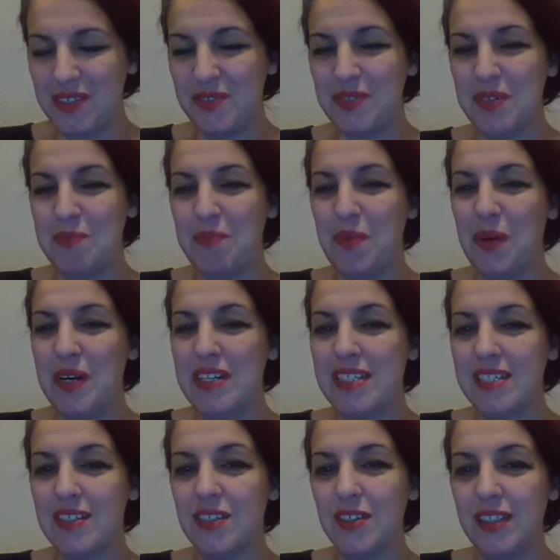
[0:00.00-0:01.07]
reports
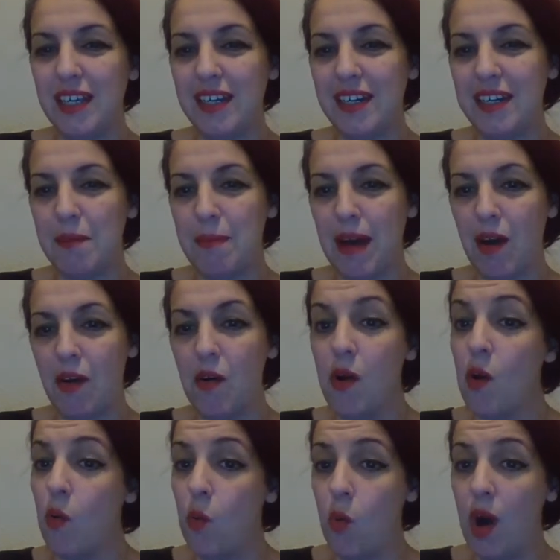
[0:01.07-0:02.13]
circulating about
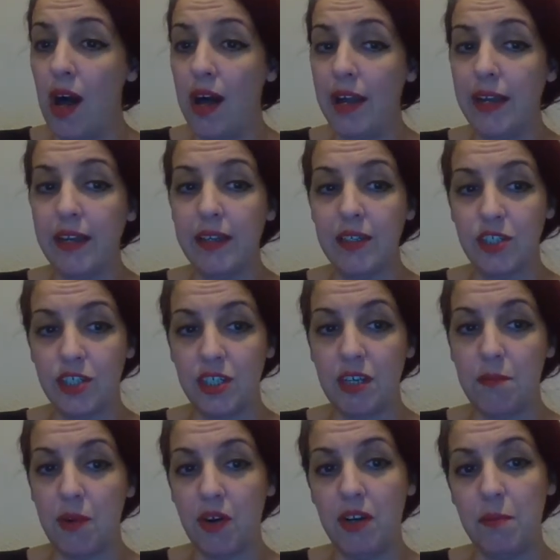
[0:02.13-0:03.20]
why she
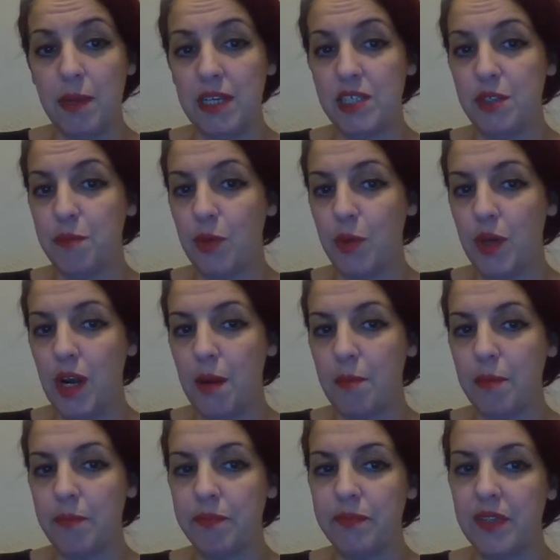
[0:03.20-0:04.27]
and Marilyn Manson broke up.